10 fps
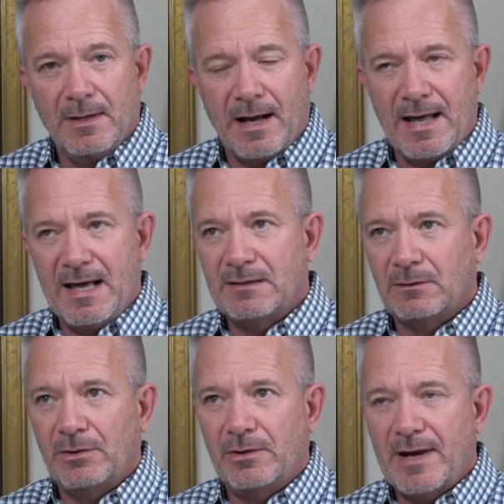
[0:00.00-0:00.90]
I had to
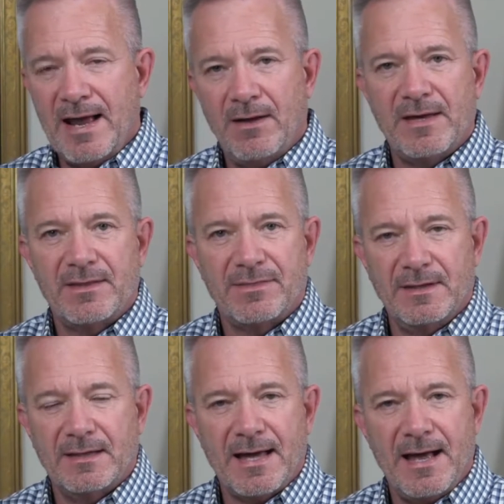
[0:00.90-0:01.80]
learn how they
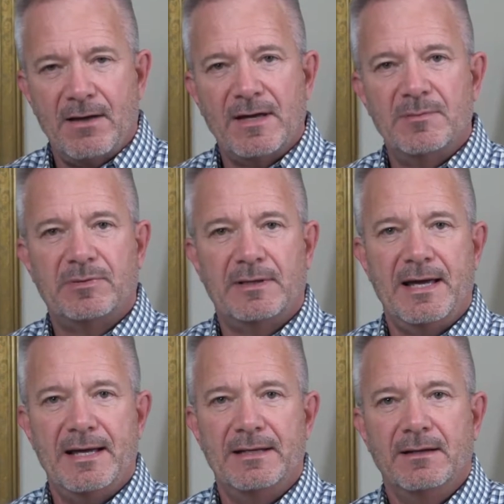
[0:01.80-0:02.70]
think, how they
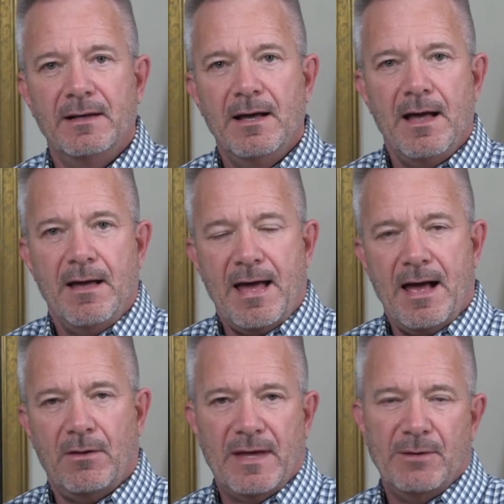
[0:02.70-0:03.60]
plan,
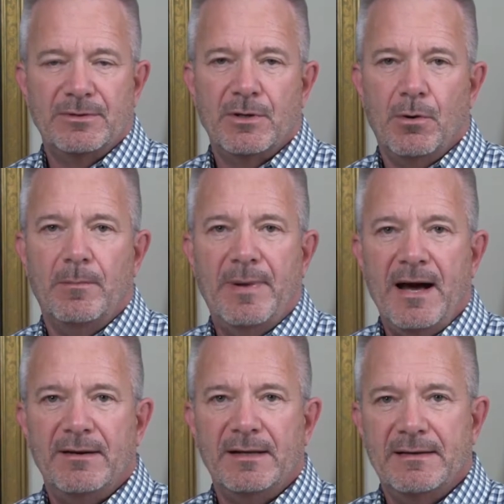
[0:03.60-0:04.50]
how they would go
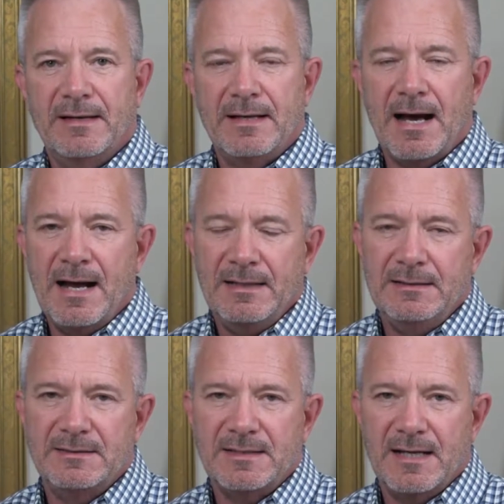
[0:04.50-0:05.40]
about it. And then I
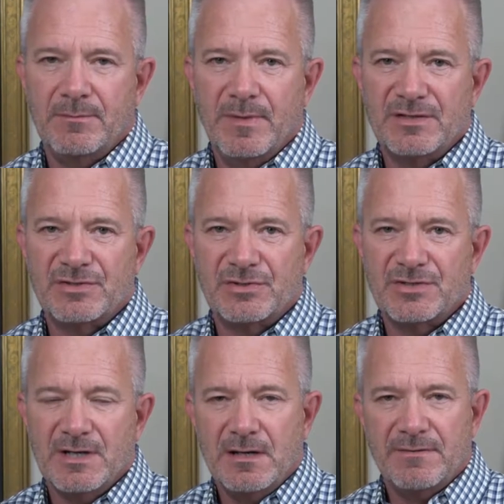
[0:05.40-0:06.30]
need to take
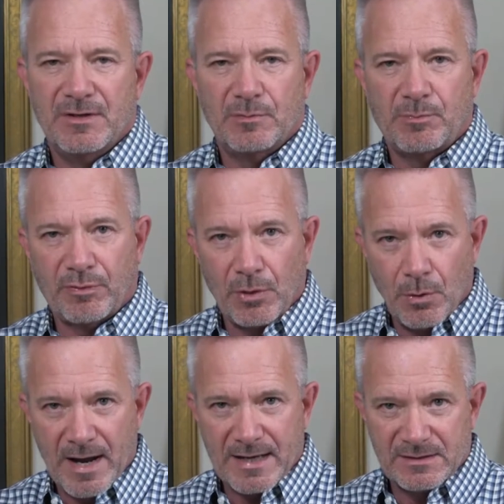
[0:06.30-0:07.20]
measures that are
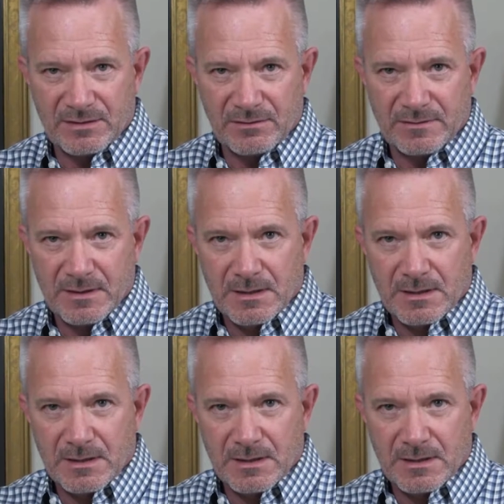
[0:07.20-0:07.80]
proactive